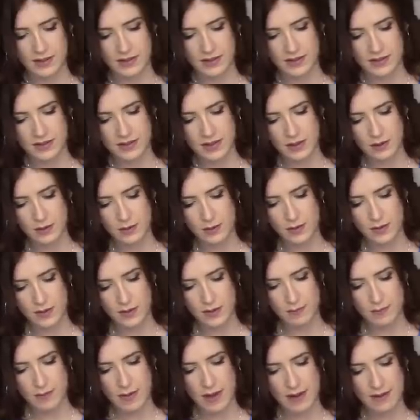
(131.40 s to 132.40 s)
So
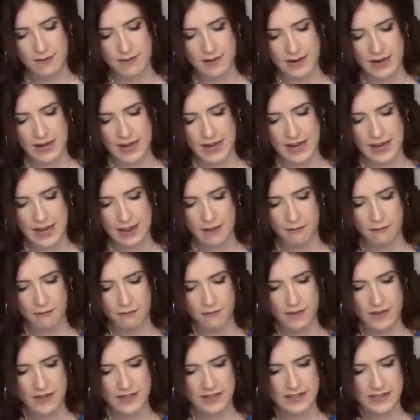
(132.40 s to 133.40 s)
apparently, if
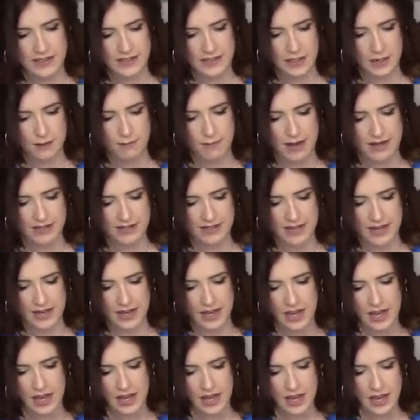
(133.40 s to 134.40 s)
this is so
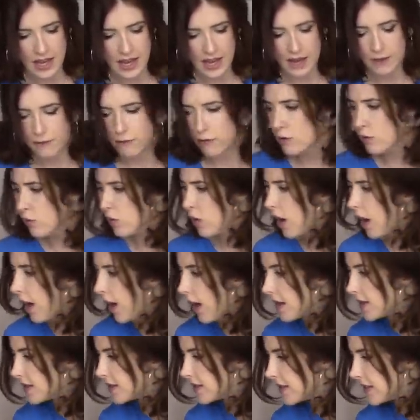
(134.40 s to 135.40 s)
messy, if you
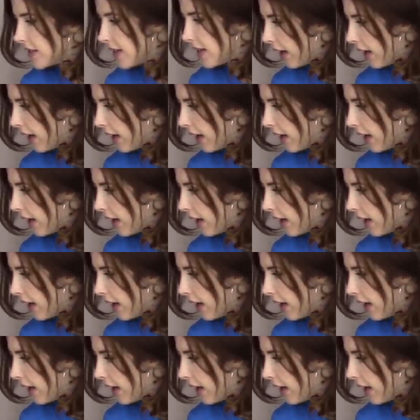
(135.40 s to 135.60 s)
cut